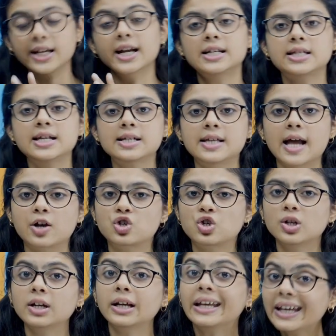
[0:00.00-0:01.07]
get the
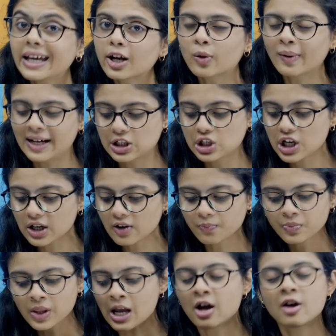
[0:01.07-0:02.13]
section E question,
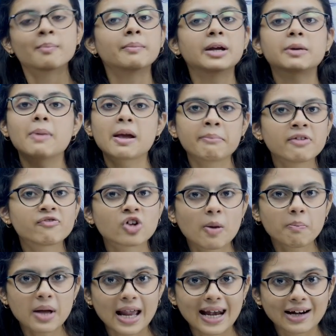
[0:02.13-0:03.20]
it may be
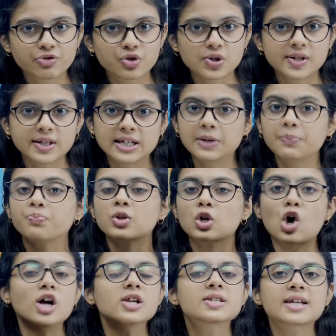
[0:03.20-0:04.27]
from electricity,
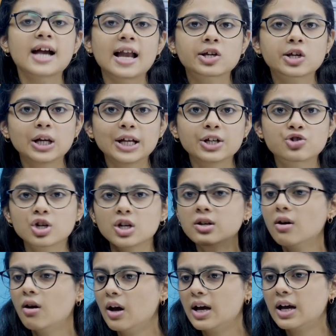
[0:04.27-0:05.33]
cost calculation,
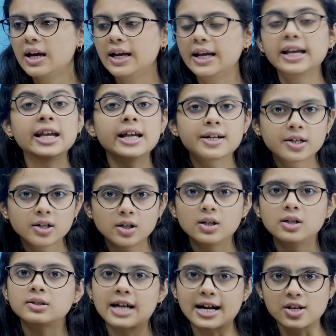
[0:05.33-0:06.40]
heat,
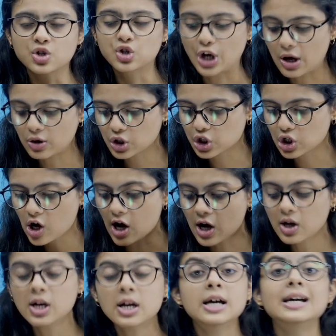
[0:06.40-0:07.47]
that is Joule's law,
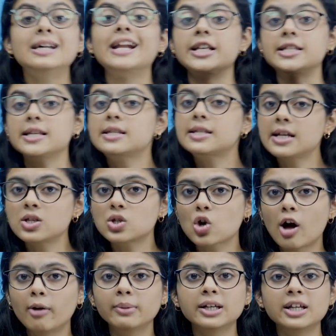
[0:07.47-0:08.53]
resistance
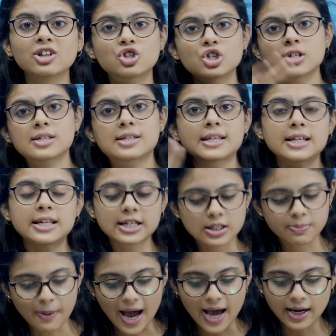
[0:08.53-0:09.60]
combination, series,
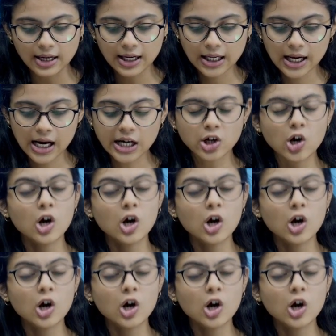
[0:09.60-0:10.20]
parallel and